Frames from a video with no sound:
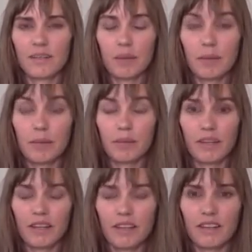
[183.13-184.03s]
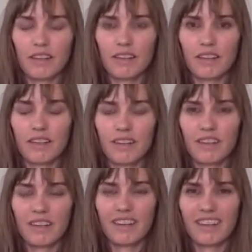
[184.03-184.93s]
Maybe blink.
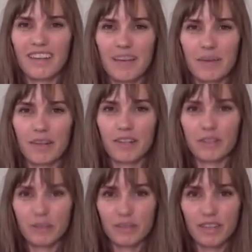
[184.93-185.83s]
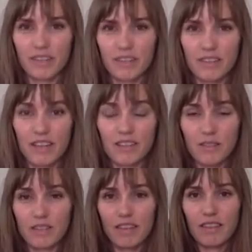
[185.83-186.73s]
Okay, we're going to do the other side. So you
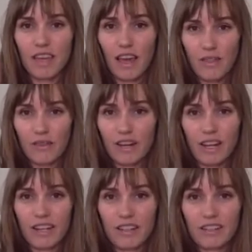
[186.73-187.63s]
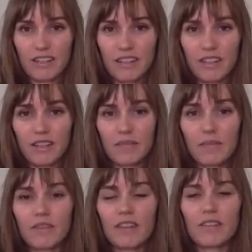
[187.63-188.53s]
take the other hand.
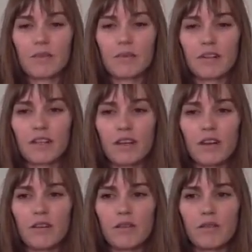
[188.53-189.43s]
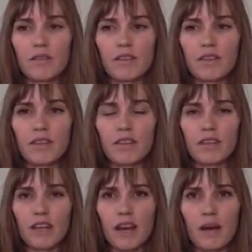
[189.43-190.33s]
And so we're going to go
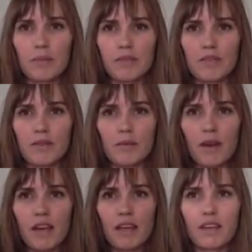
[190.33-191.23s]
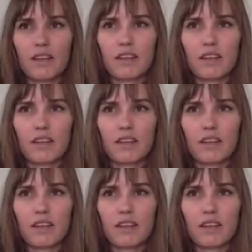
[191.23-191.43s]
the opposite way.